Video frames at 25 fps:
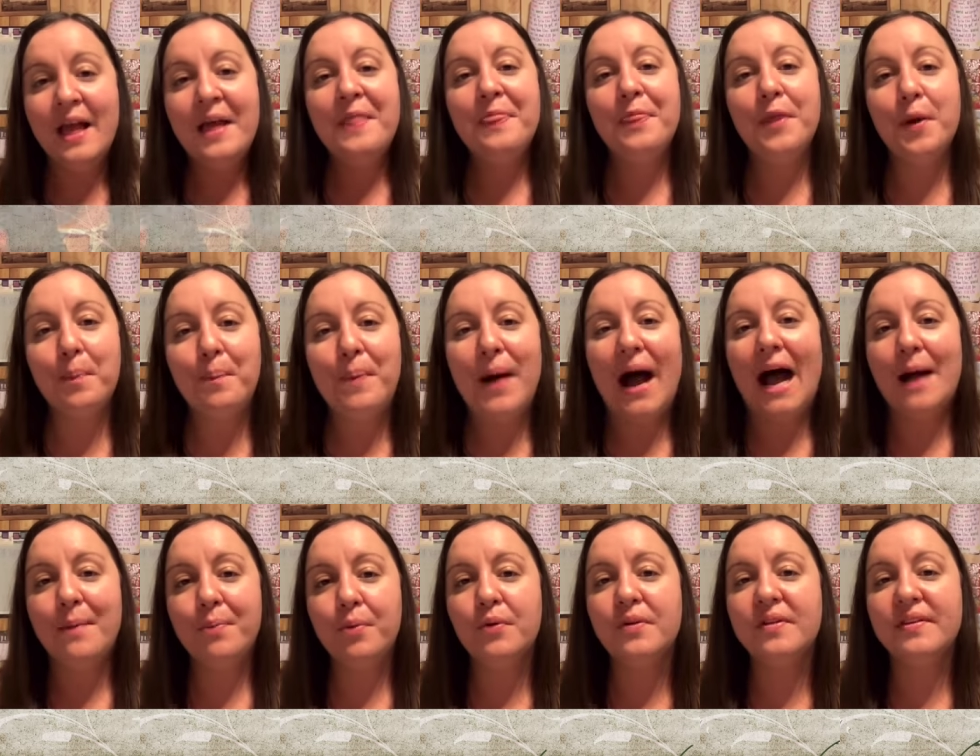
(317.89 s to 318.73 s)
The
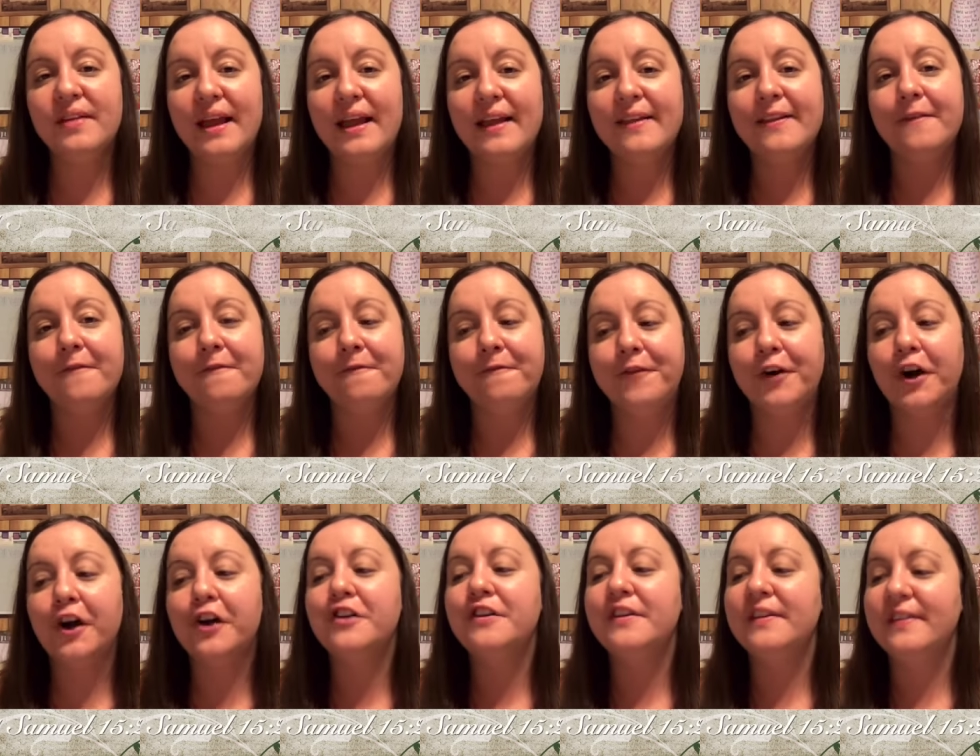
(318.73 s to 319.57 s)
Bible says in
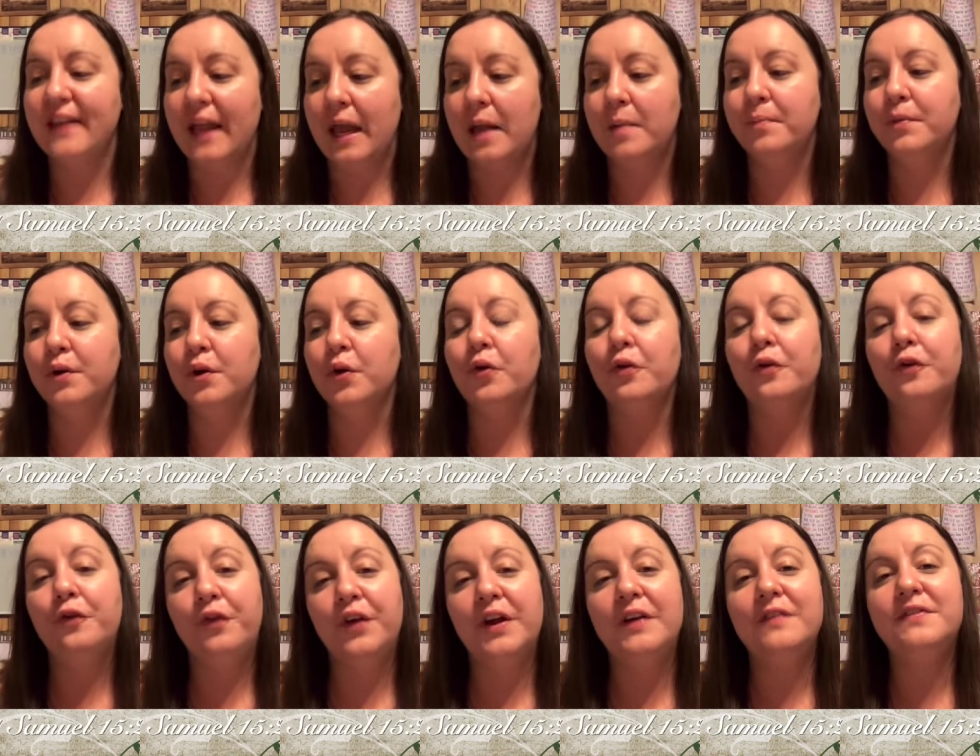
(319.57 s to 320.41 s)
1 Samuel
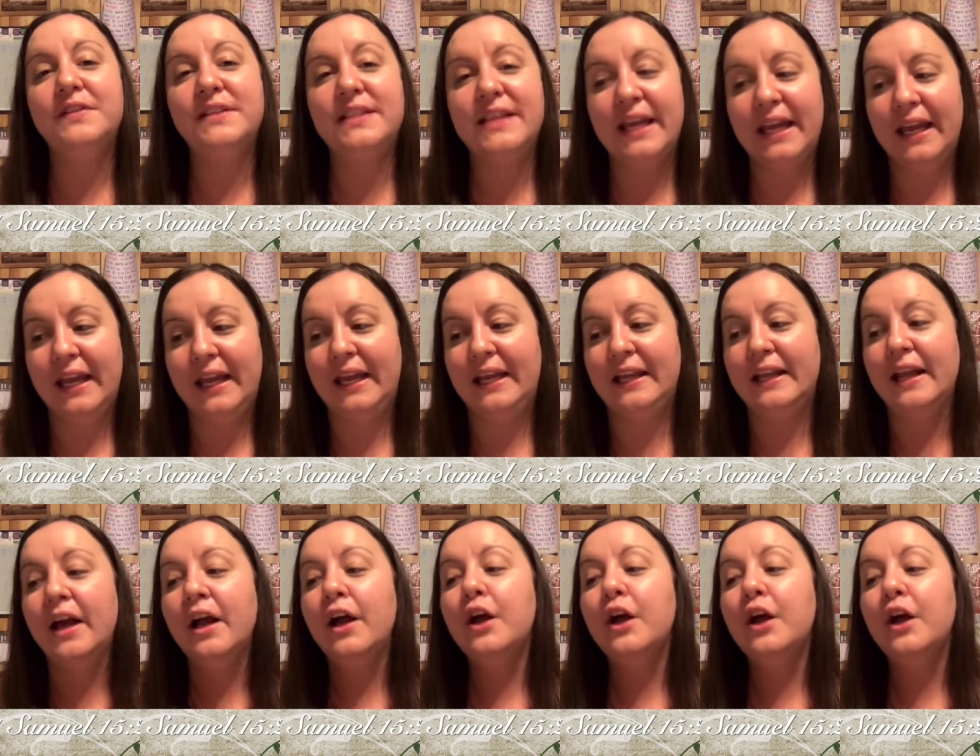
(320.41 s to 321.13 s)
15